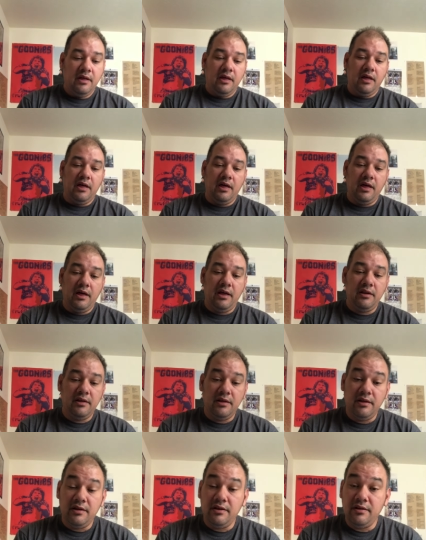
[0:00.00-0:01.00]
And
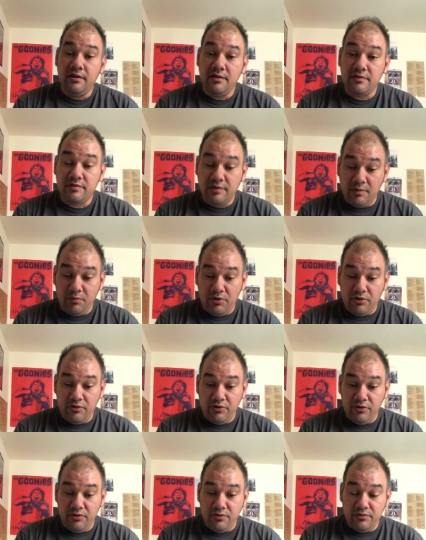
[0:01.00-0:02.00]
in similar
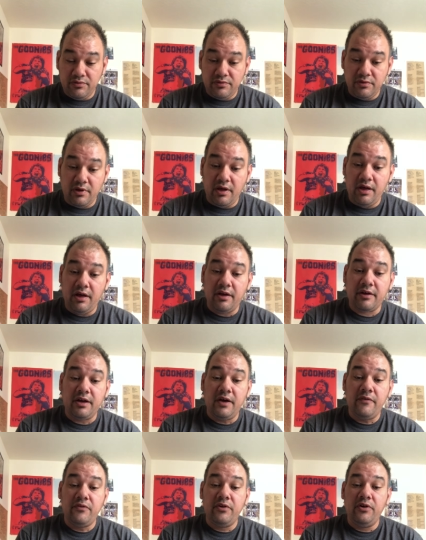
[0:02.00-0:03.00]
news, uh,
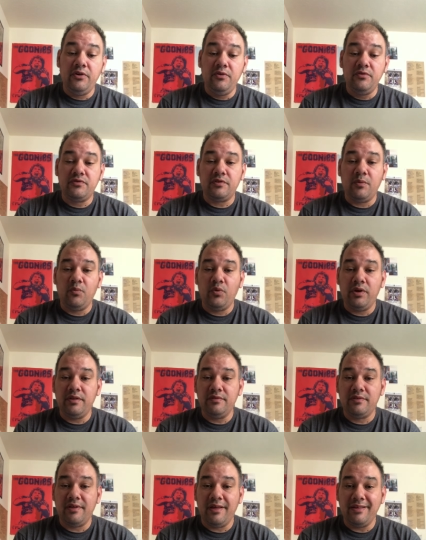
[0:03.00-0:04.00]
Governor Newsom
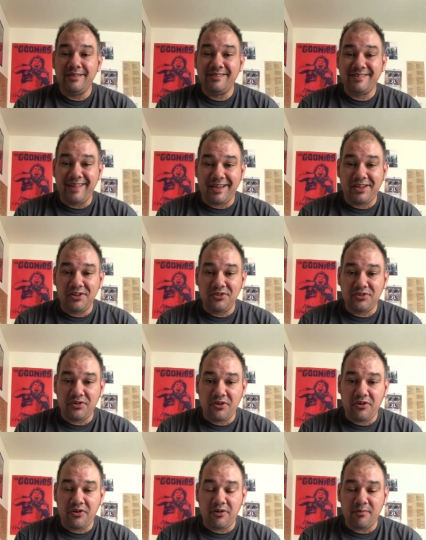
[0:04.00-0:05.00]
wins second
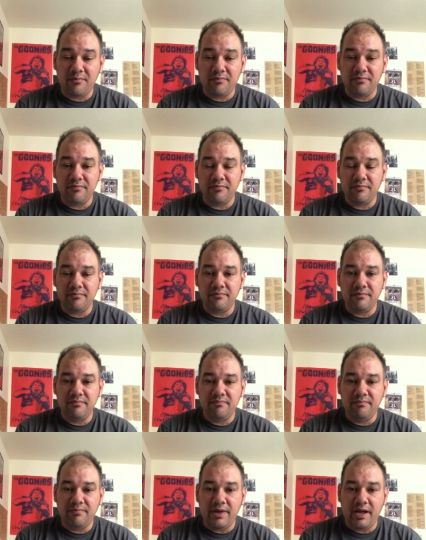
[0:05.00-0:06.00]
term.
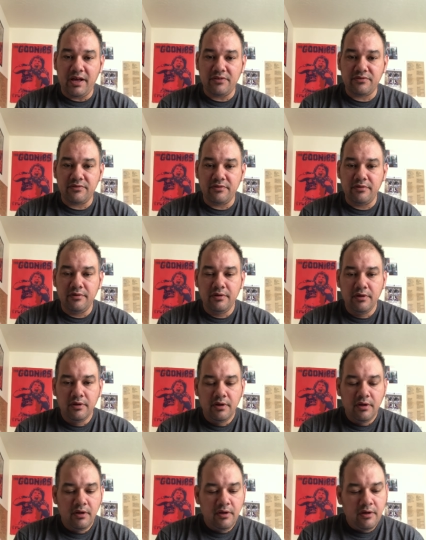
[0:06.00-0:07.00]
Bastard.
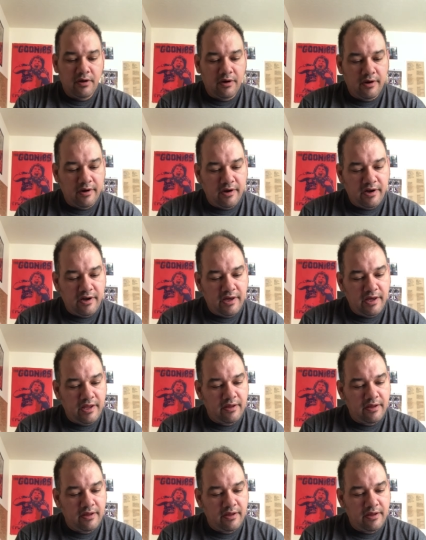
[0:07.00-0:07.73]
All right.